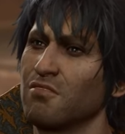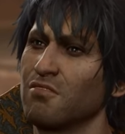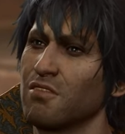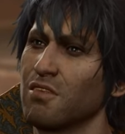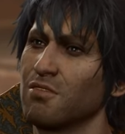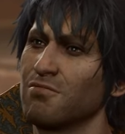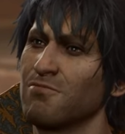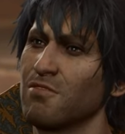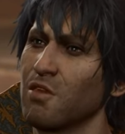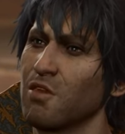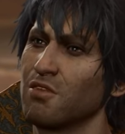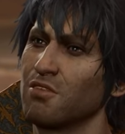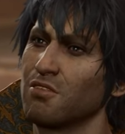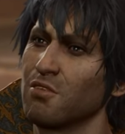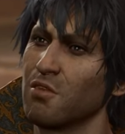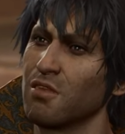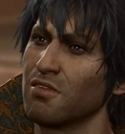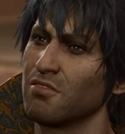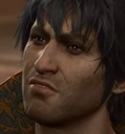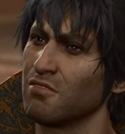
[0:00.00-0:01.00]
Furthermore,
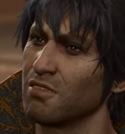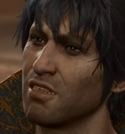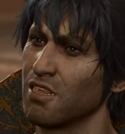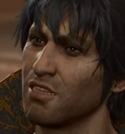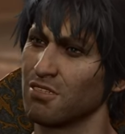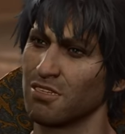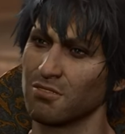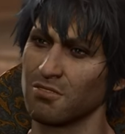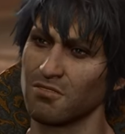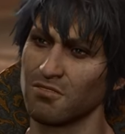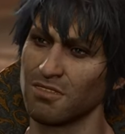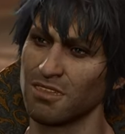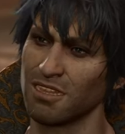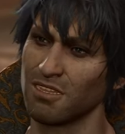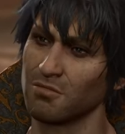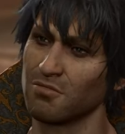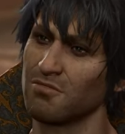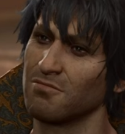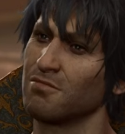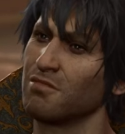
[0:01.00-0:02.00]
you'll have nothing to
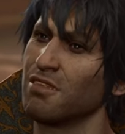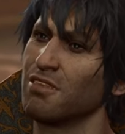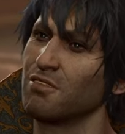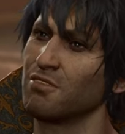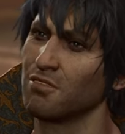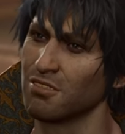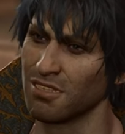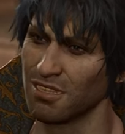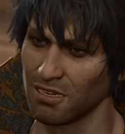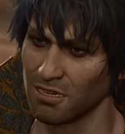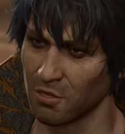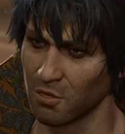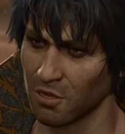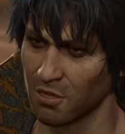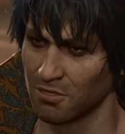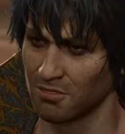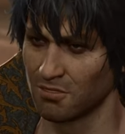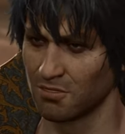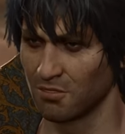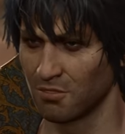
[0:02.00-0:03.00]
fear from my steel
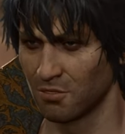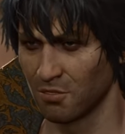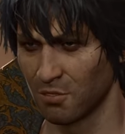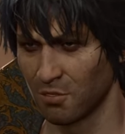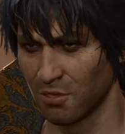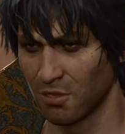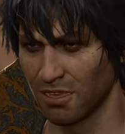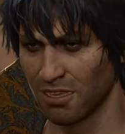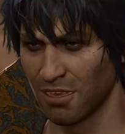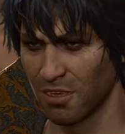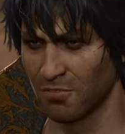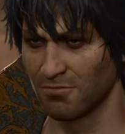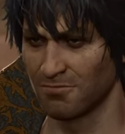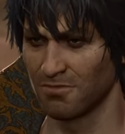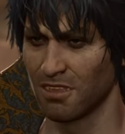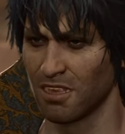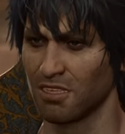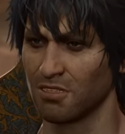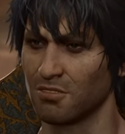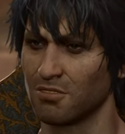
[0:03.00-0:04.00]
watch while our
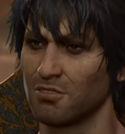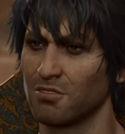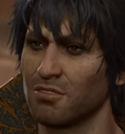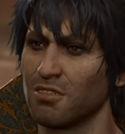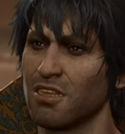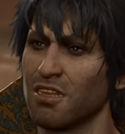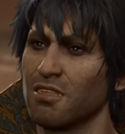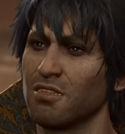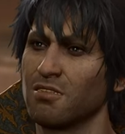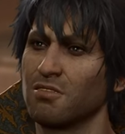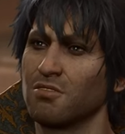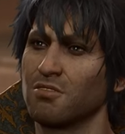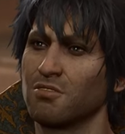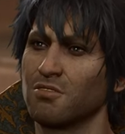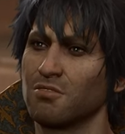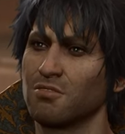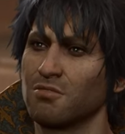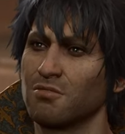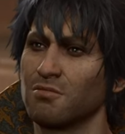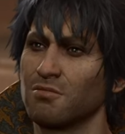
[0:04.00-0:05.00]
pact
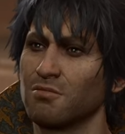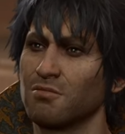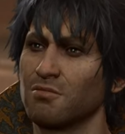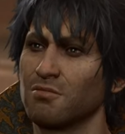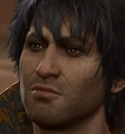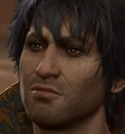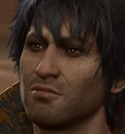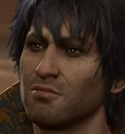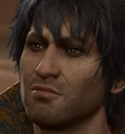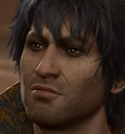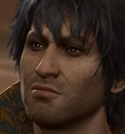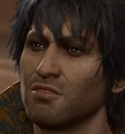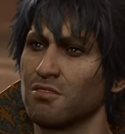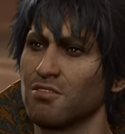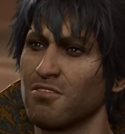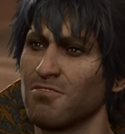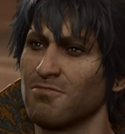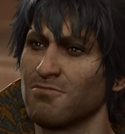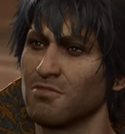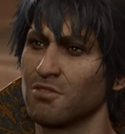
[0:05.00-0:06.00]
stands.
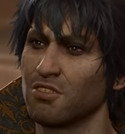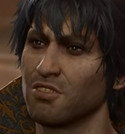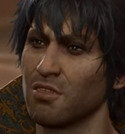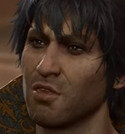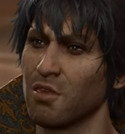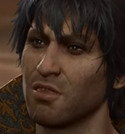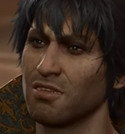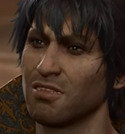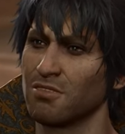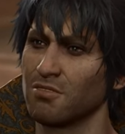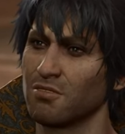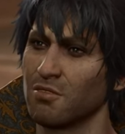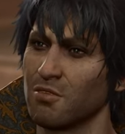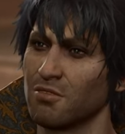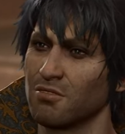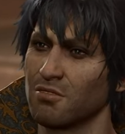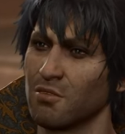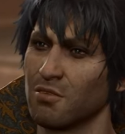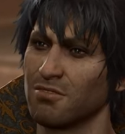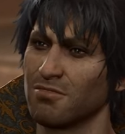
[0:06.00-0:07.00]
Thorm's stone is
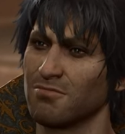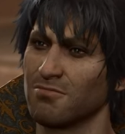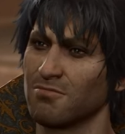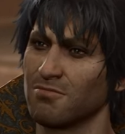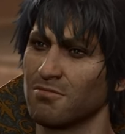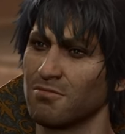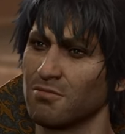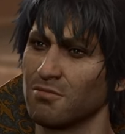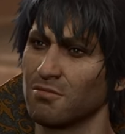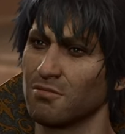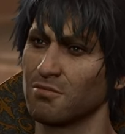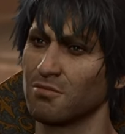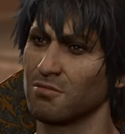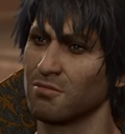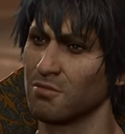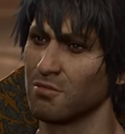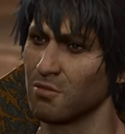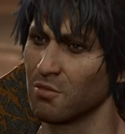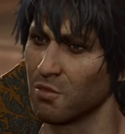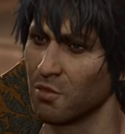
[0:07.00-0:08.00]
yours to keep.
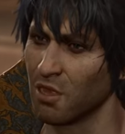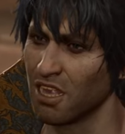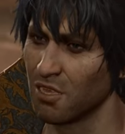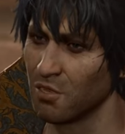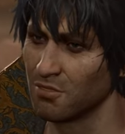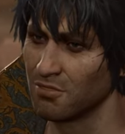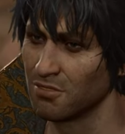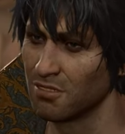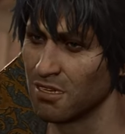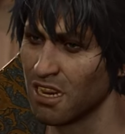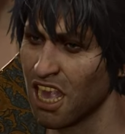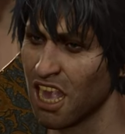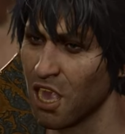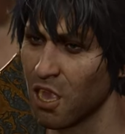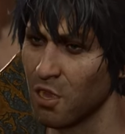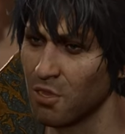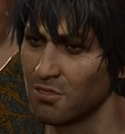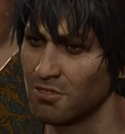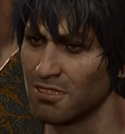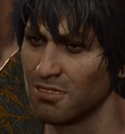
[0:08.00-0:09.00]
When you
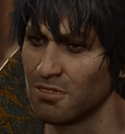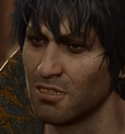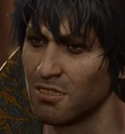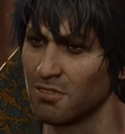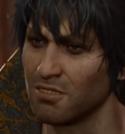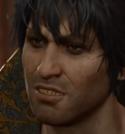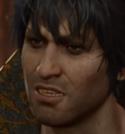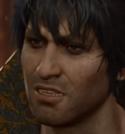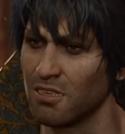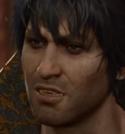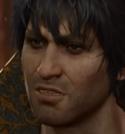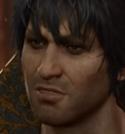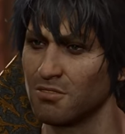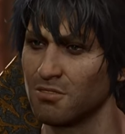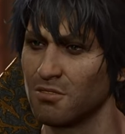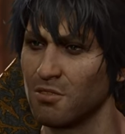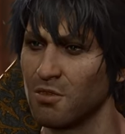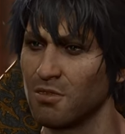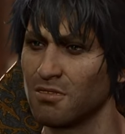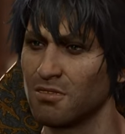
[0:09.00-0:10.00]
slay Orin and take her
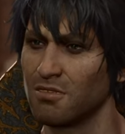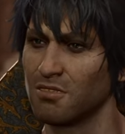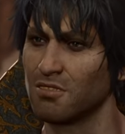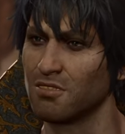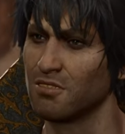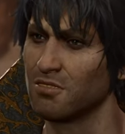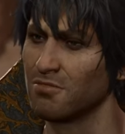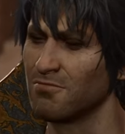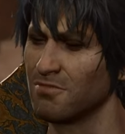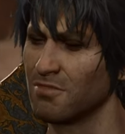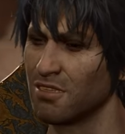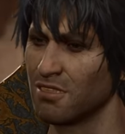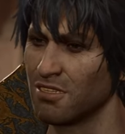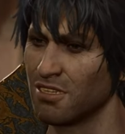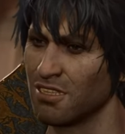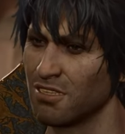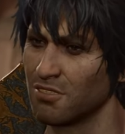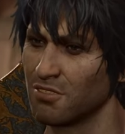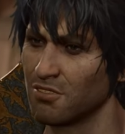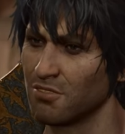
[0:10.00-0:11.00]
stone, you bring
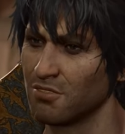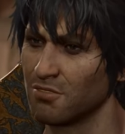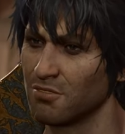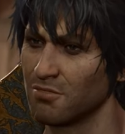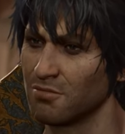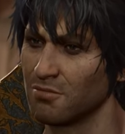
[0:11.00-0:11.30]
it here.